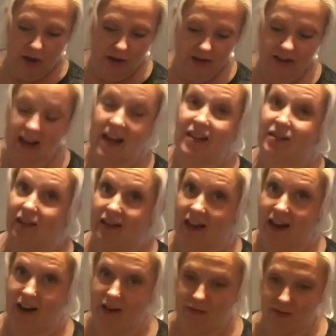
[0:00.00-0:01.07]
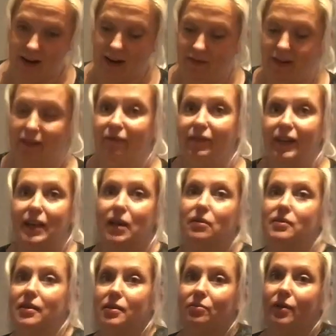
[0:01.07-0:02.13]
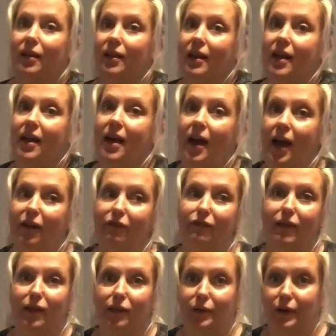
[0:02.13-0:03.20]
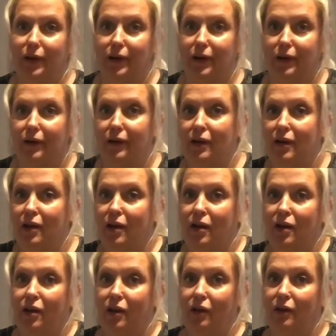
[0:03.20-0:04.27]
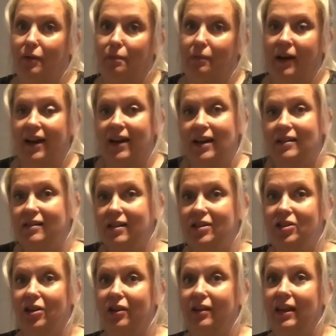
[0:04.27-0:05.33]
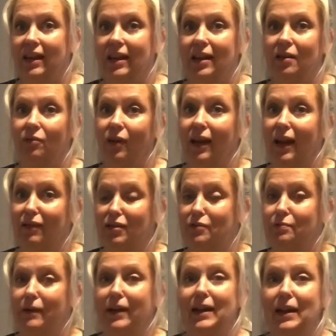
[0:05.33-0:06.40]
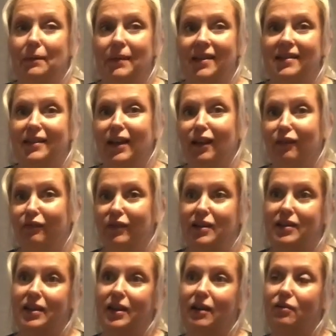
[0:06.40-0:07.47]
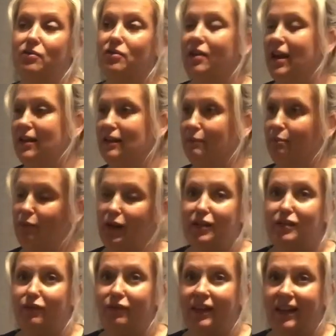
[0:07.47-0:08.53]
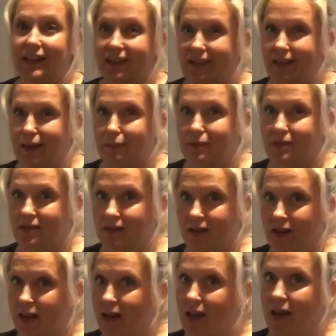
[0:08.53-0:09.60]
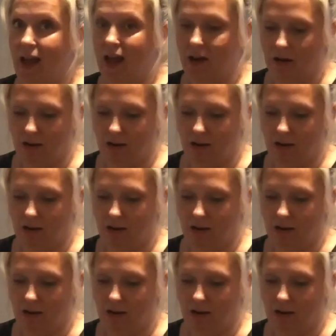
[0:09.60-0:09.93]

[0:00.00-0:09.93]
She has a lot of lovely videos as well. I followed her pregnancy journey while I was pregnant myself, and she also had breastfeeding tips and a